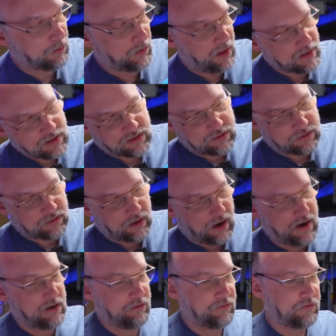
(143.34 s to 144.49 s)
well, that's
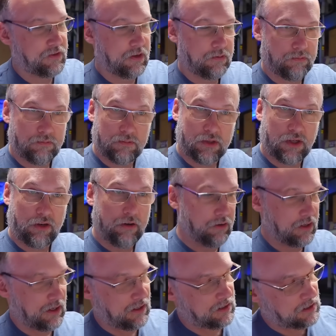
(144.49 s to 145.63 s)
kind of
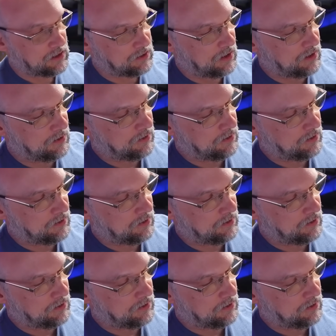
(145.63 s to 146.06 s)
curious.